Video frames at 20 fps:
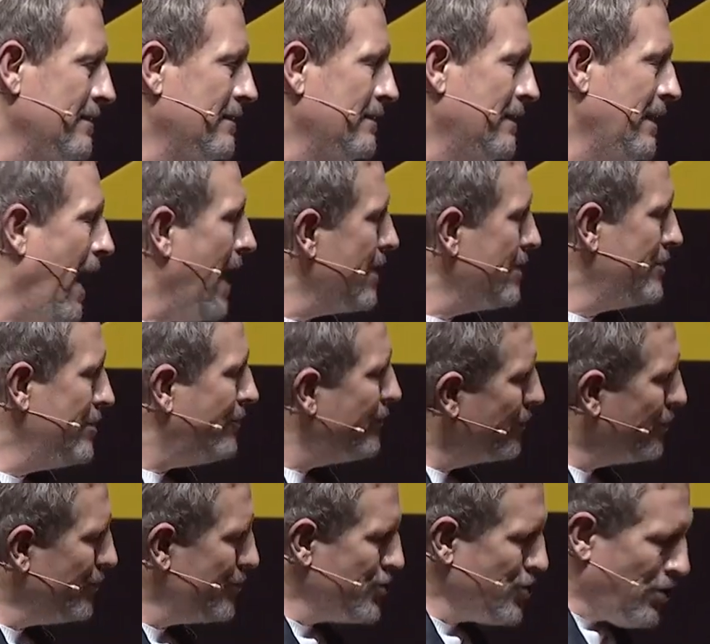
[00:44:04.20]
He had a
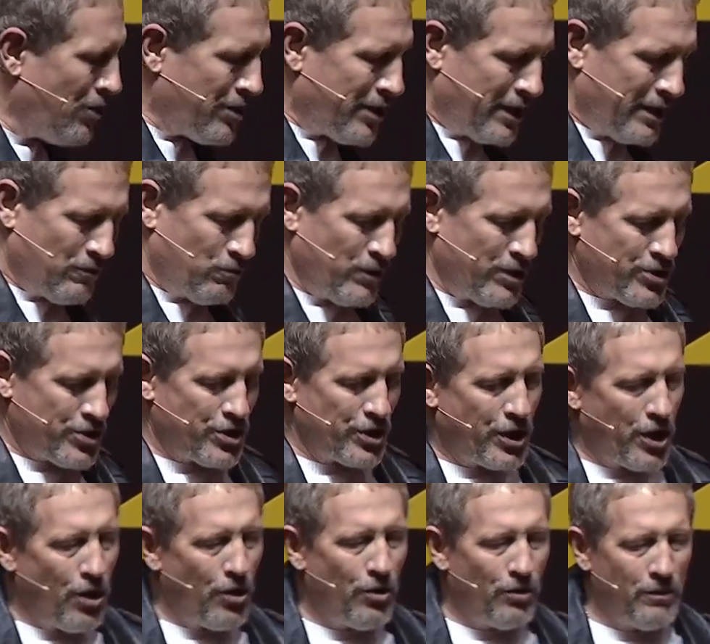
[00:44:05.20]
difficult journey in which to
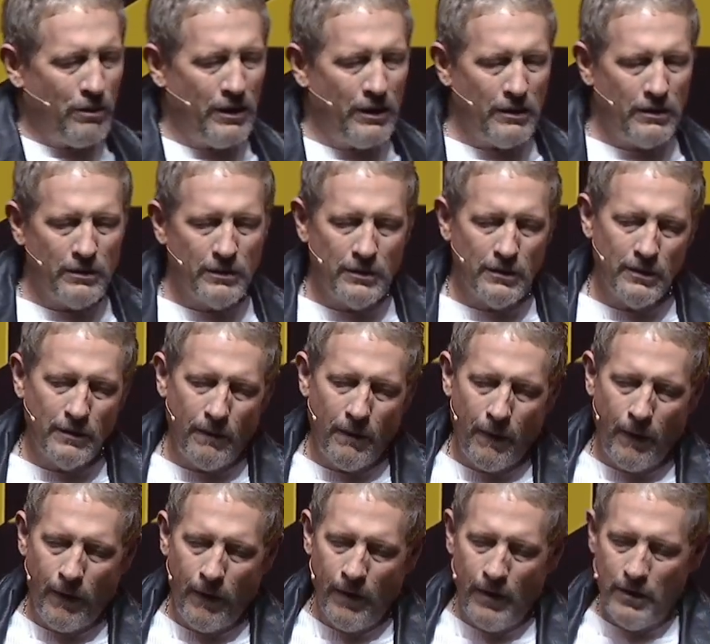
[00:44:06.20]
go,
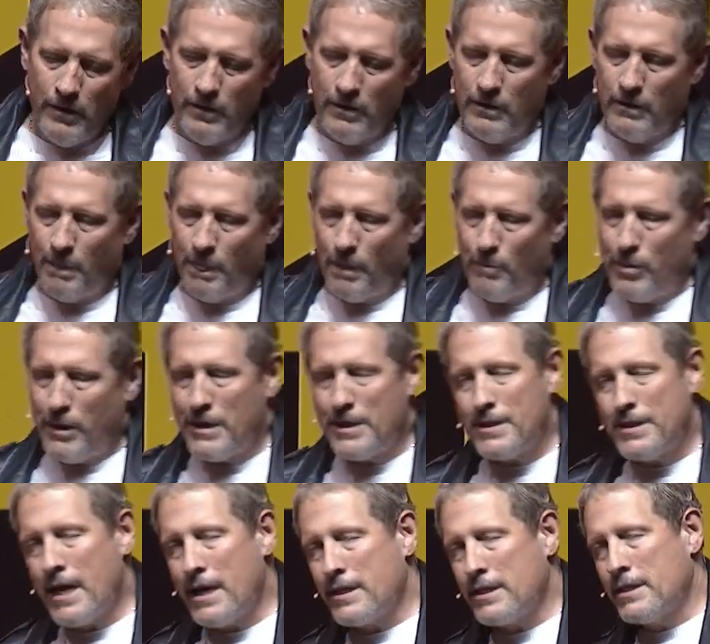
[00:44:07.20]
but his
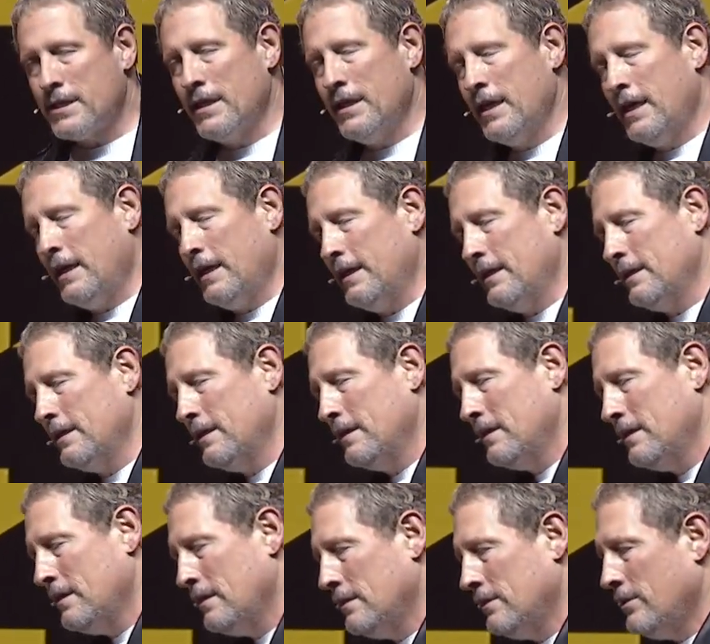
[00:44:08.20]
destiny
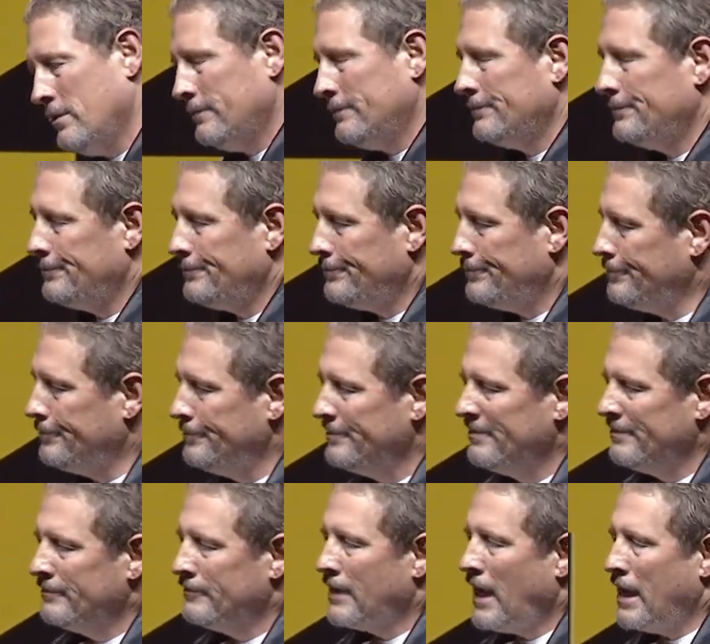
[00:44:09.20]

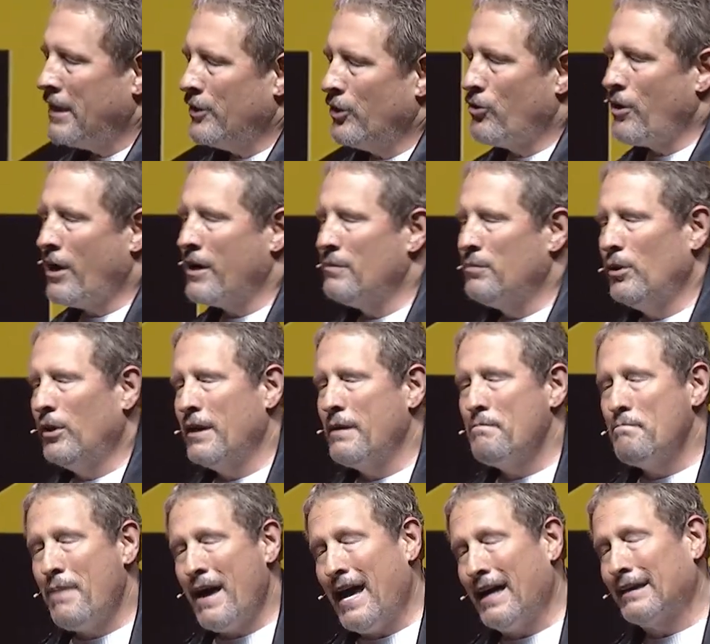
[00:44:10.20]
had incredible
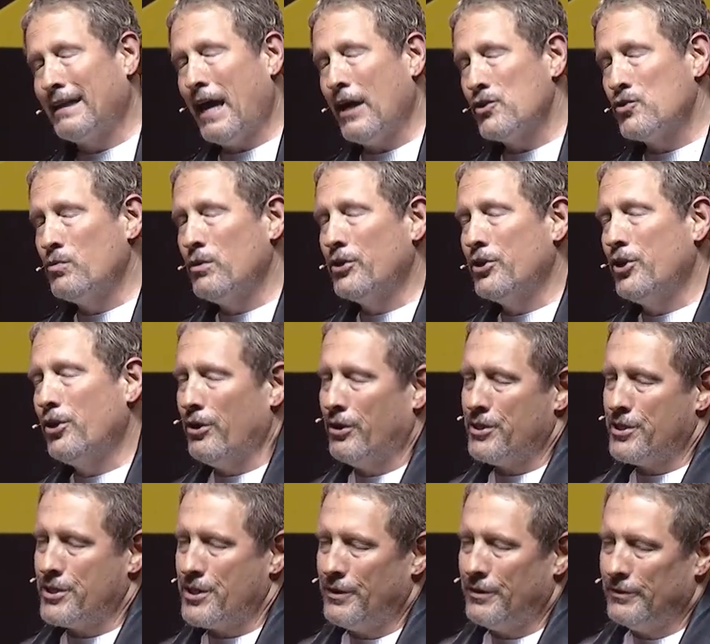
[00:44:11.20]
impact, as will
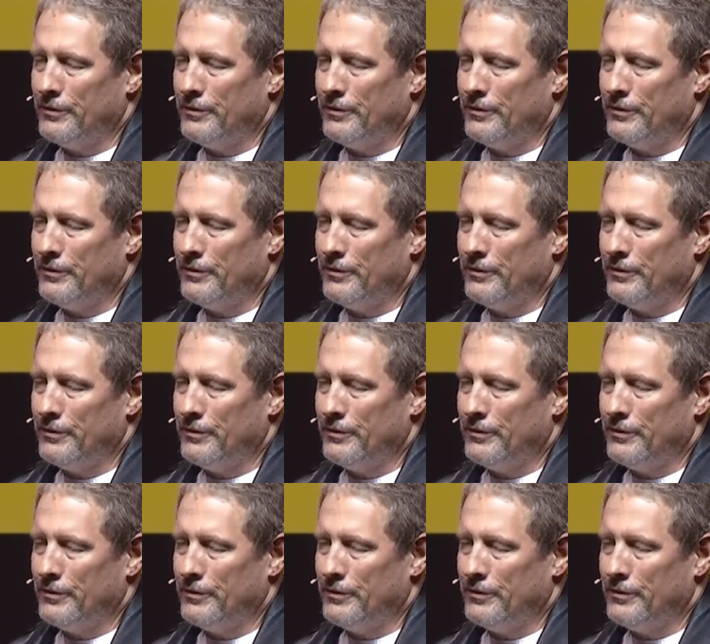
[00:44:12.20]
yours.